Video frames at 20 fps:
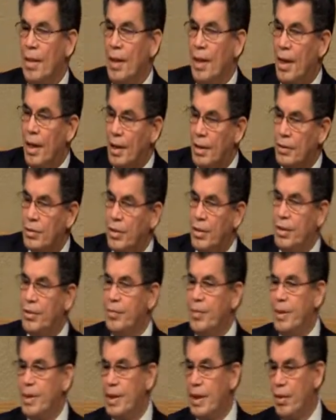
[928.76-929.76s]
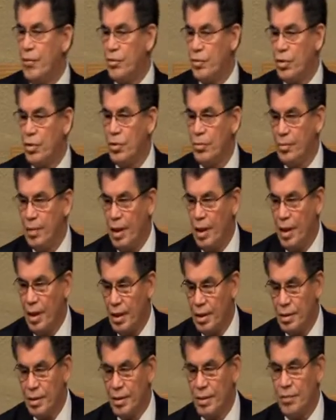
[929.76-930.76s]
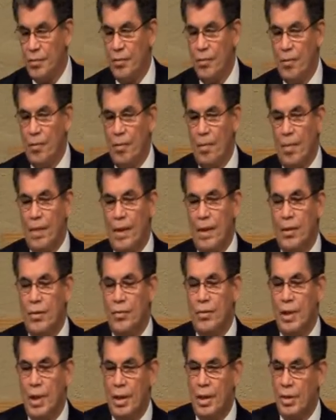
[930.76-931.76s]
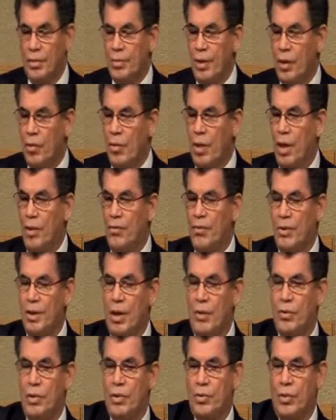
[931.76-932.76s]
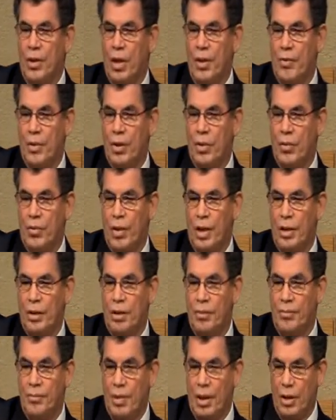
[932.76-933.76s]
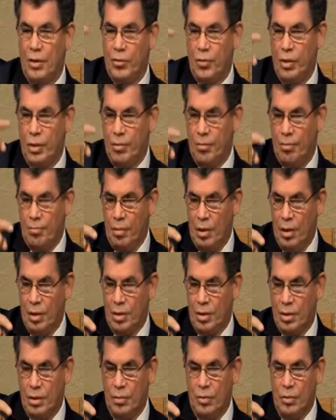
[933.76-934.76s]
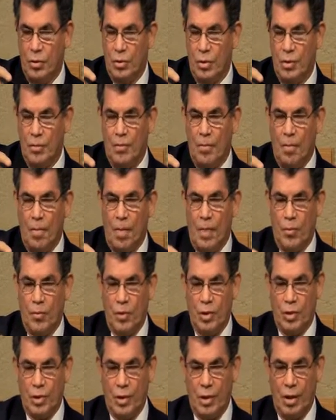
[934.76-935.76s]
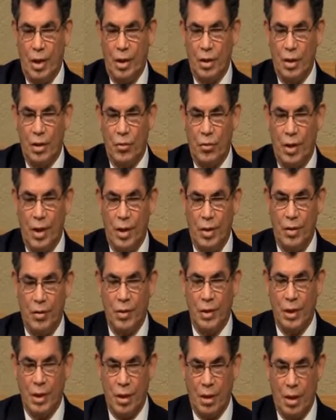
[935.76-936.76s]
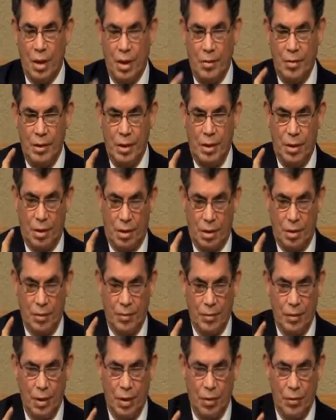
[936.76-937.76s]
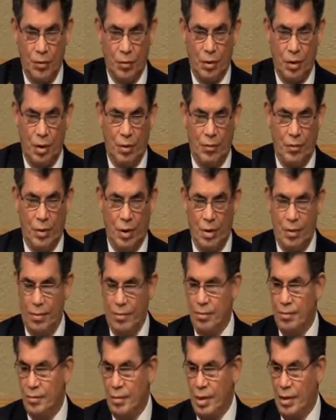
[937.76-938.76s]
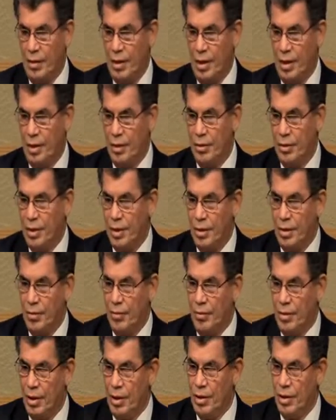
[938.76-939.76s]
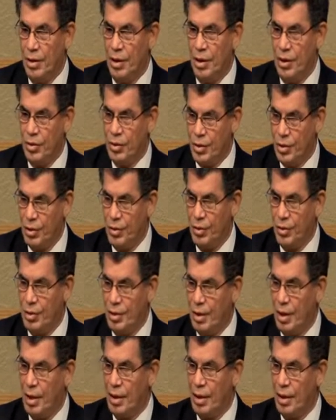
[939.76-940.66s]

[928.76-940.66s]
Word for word: And things became so bad that as my wife and I were driving around the Beltway in Baltimore, we turned on the radio, and the governor of, of uh, Maryland issued